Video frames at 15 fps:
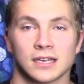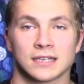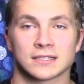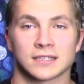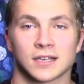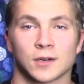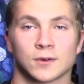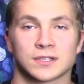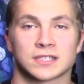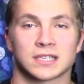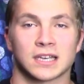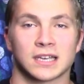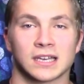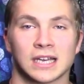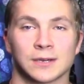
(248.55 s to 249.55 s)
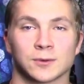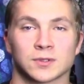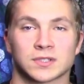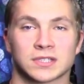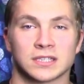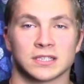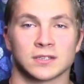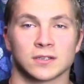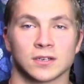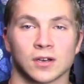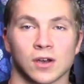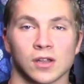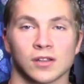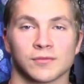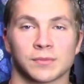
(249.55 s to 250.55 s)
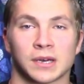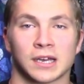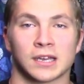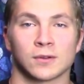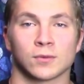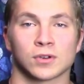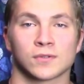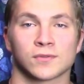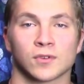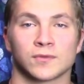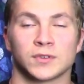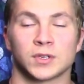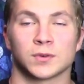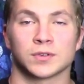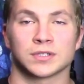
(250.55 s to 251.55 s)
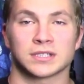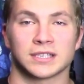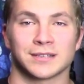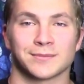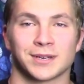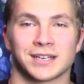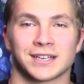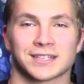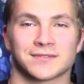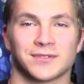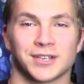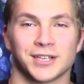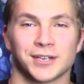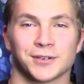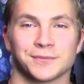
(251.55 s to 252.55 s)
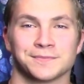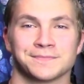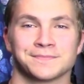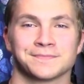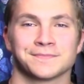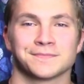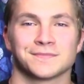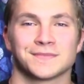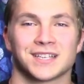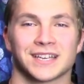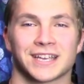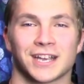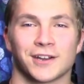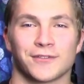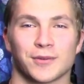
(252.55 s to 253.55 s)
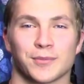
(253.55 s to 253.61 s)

as I always say, I will see all of my wonderful viewers in my next video. Take care